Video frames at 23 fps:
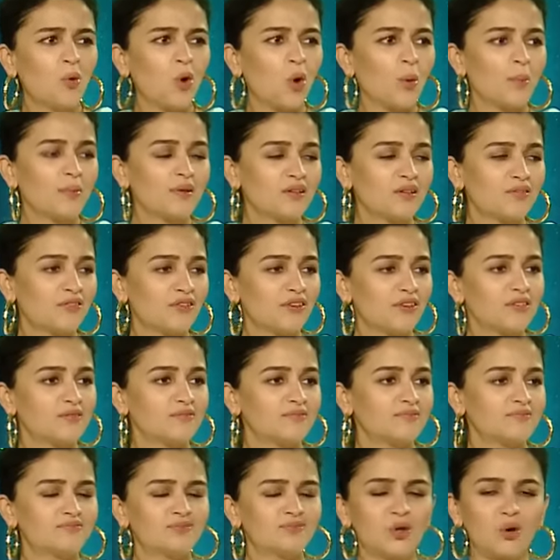moment for...
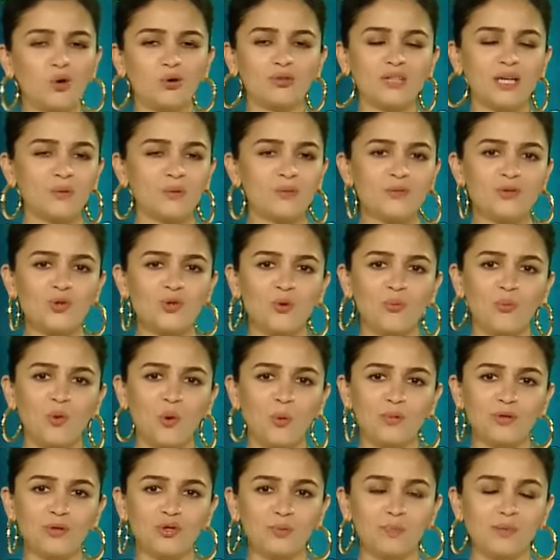No, there was no
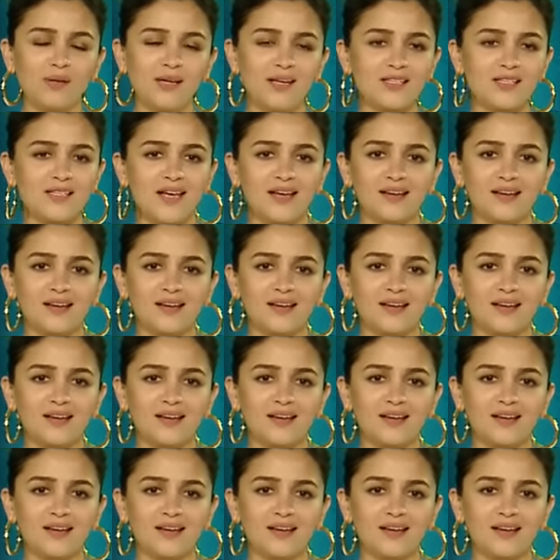moment to place